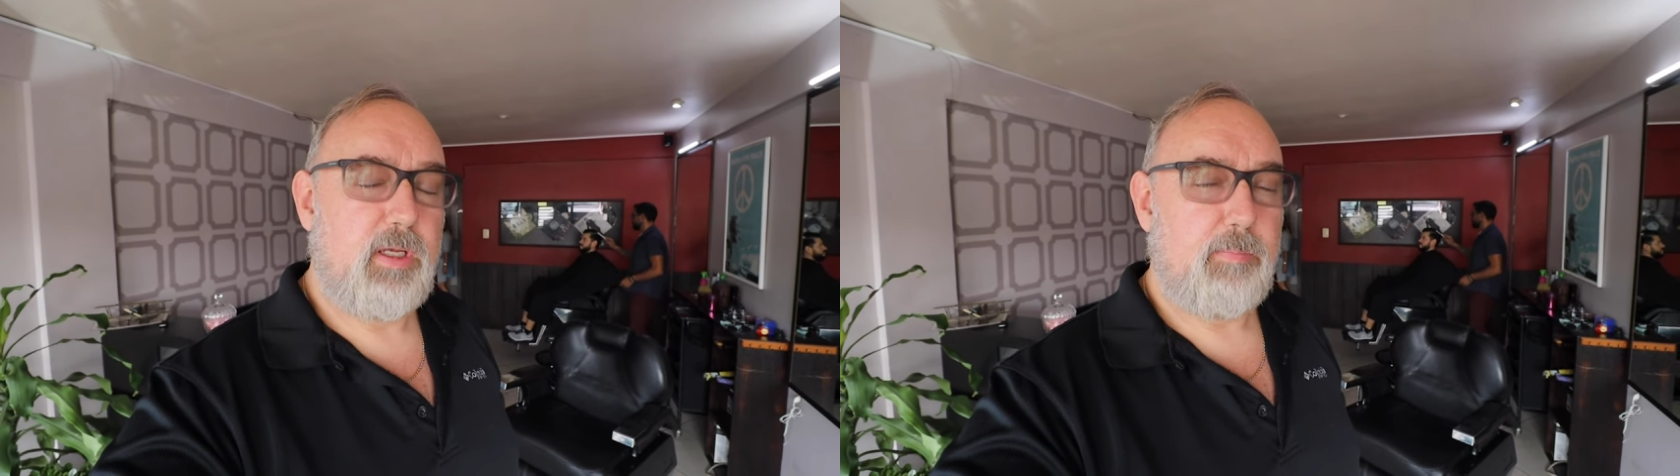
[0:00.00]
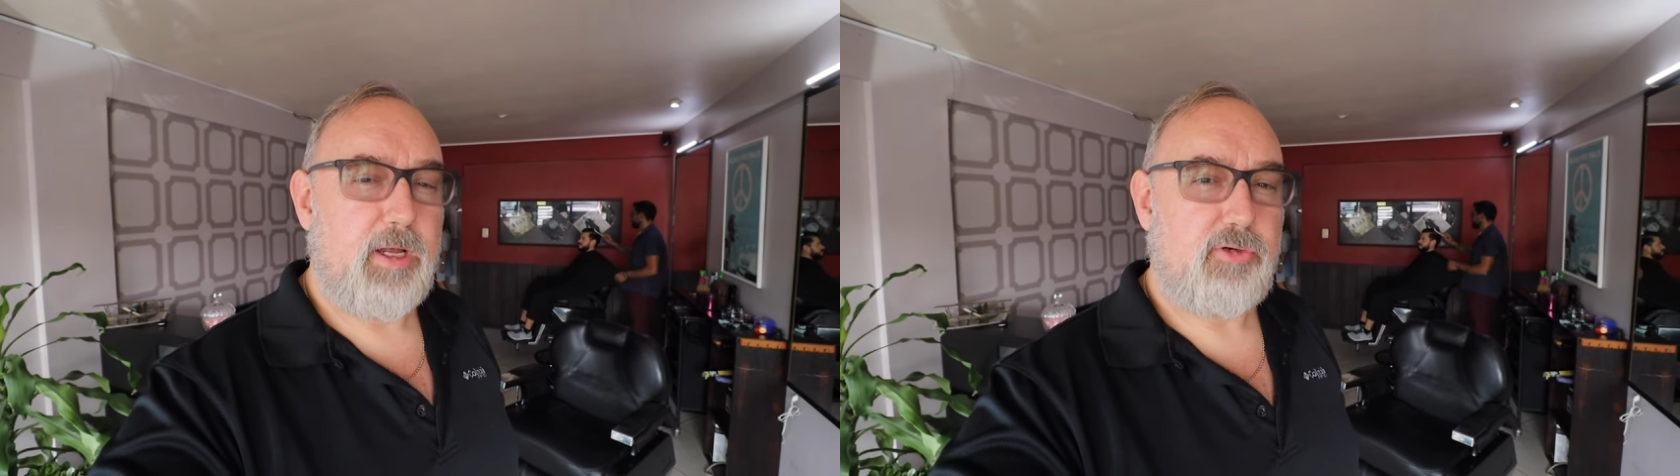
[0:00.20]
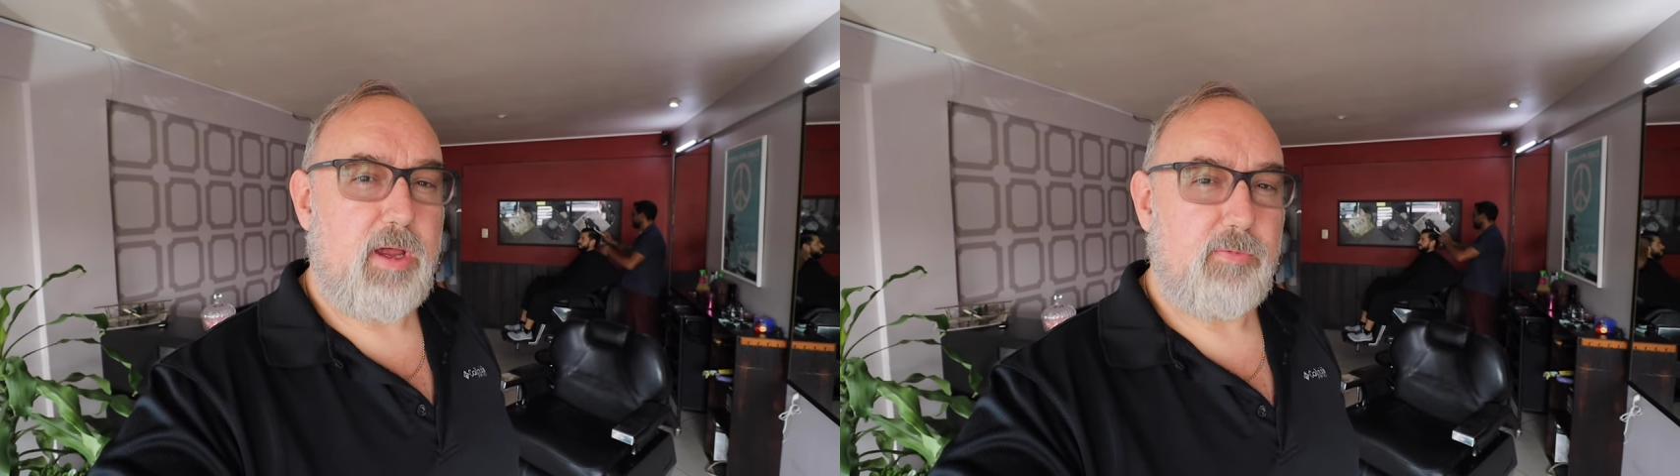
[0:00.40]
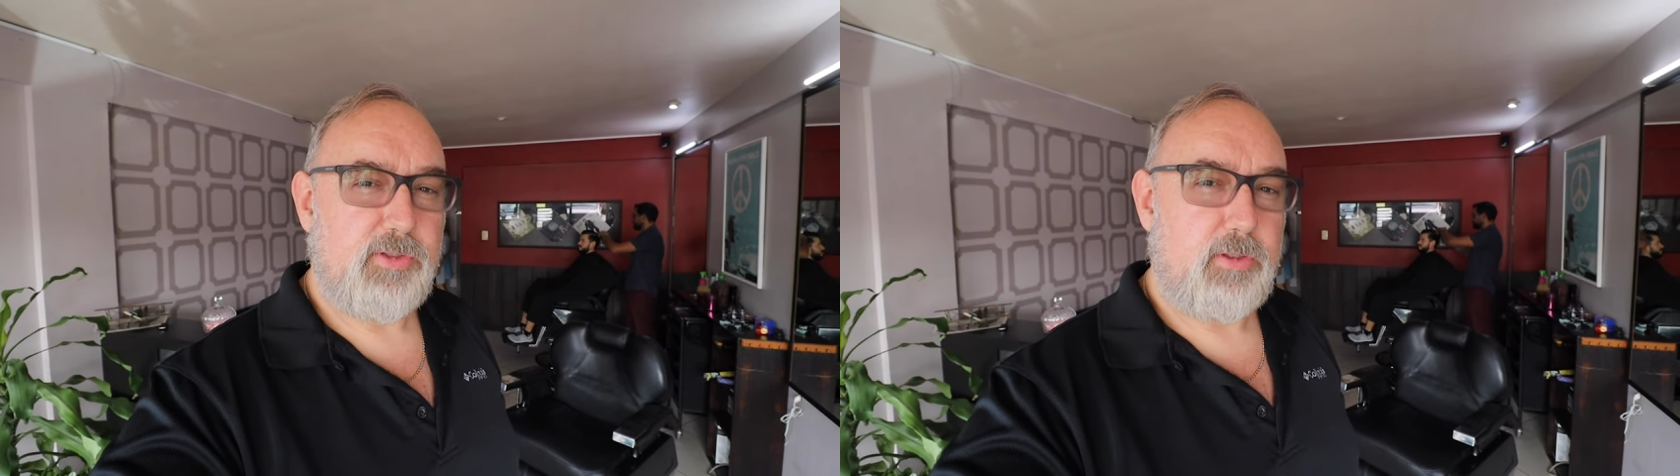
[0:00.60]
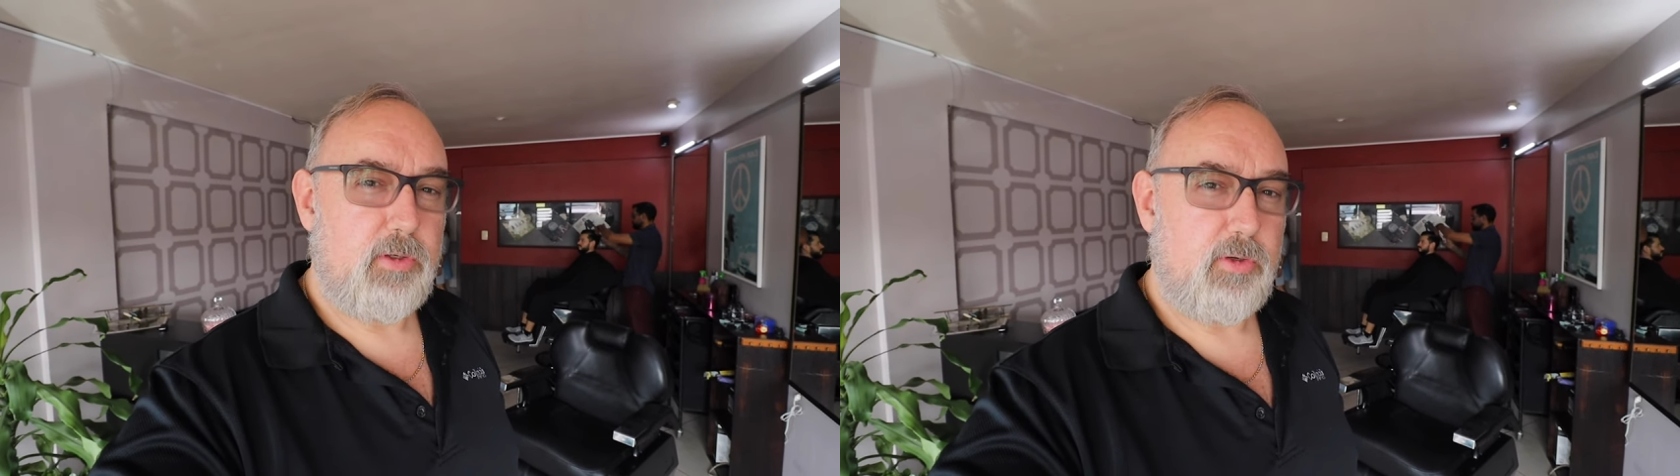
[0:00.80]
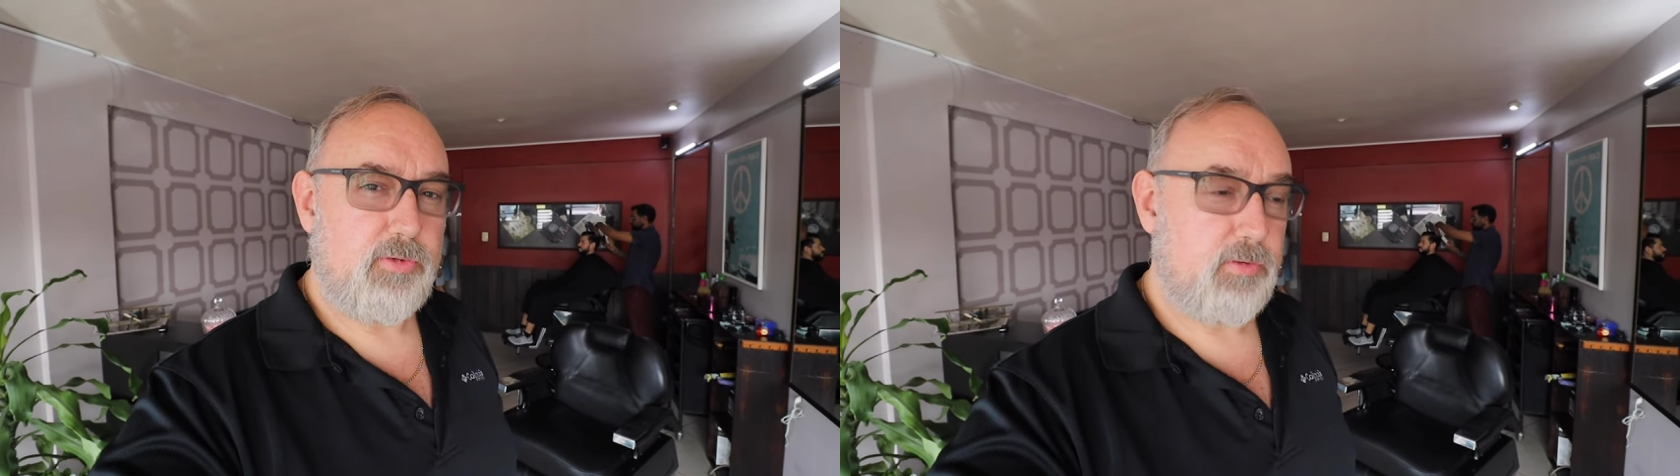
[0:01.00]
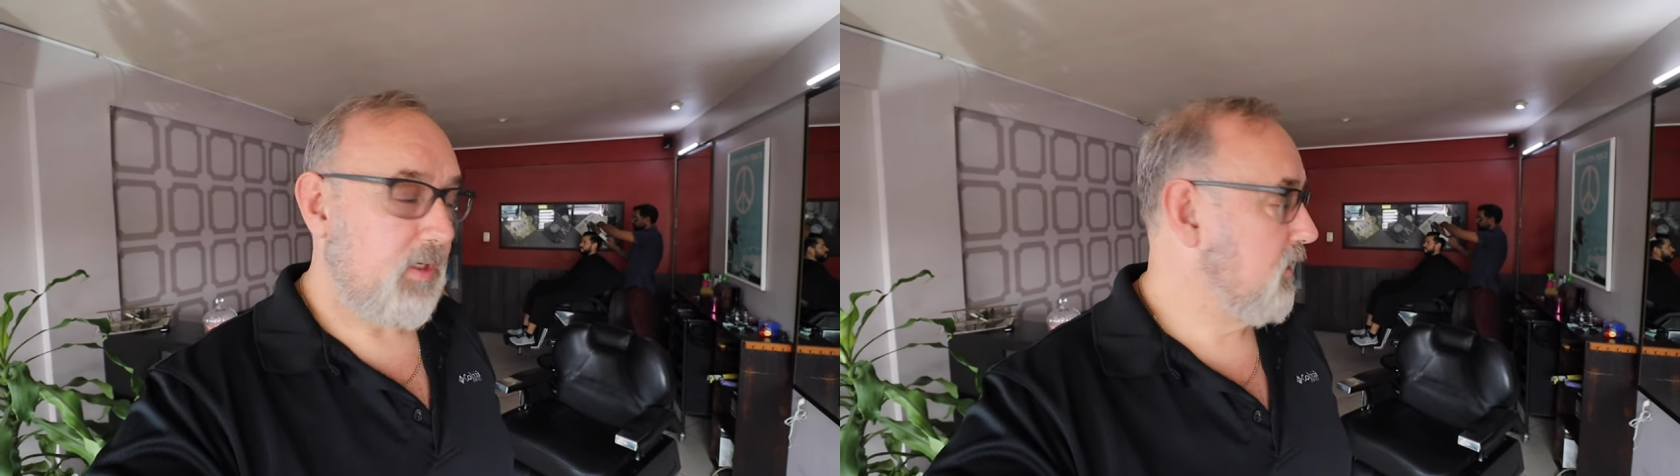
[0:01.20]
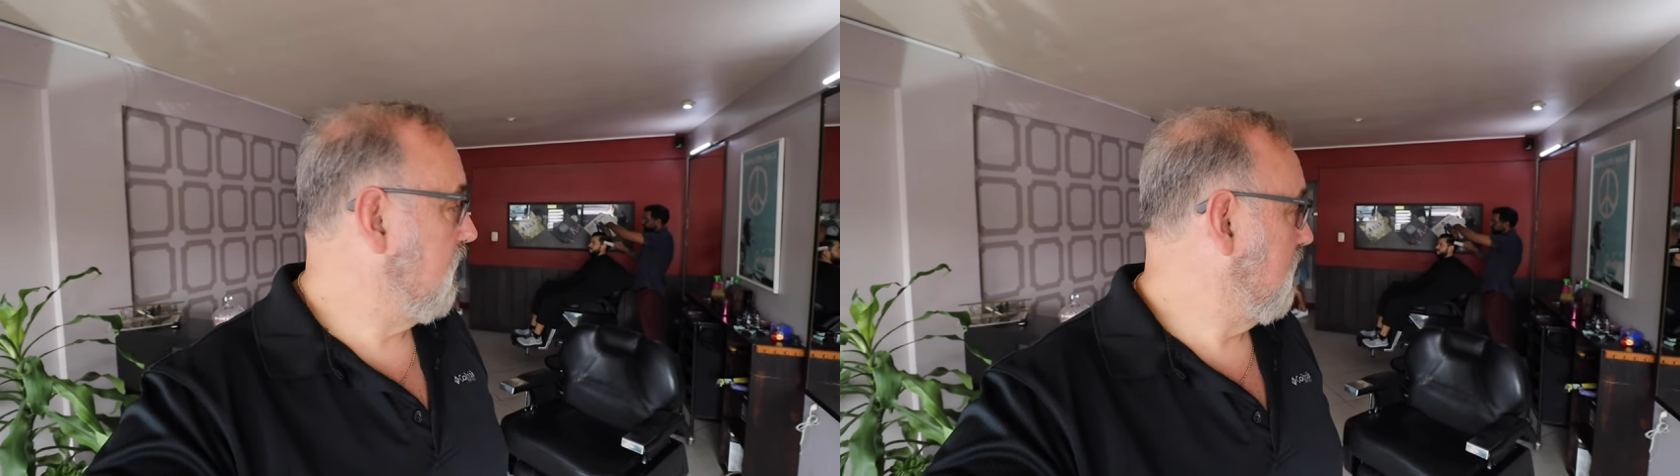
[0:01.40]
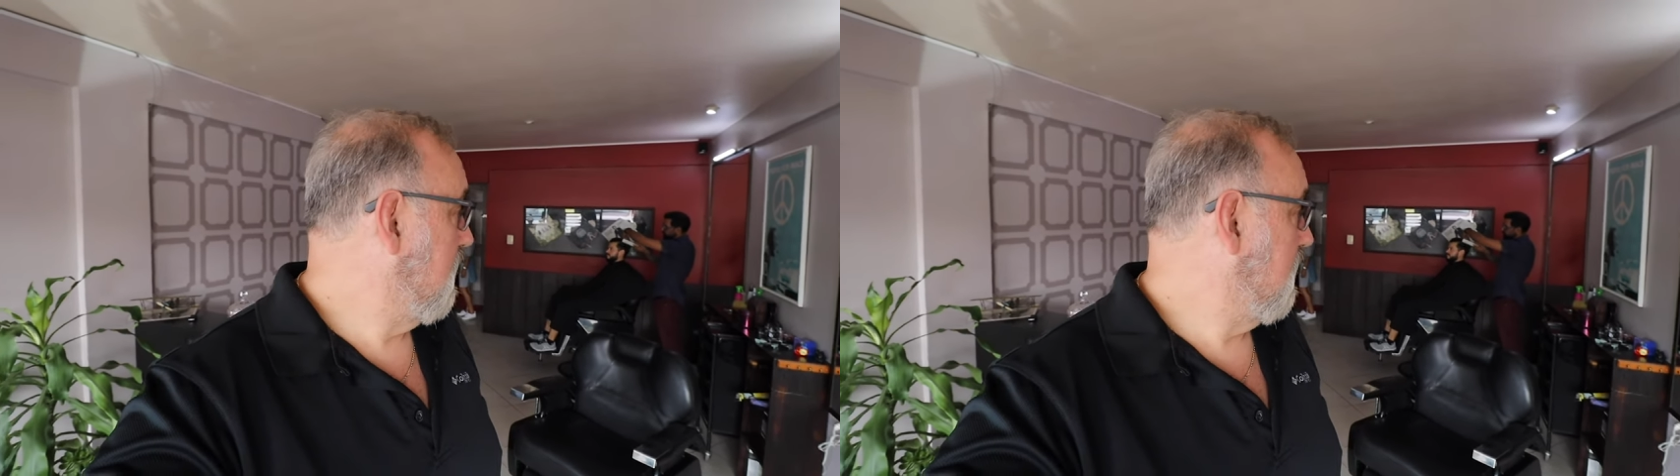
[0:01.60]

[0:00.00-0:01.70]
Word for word: in my travels here to Costa Rica.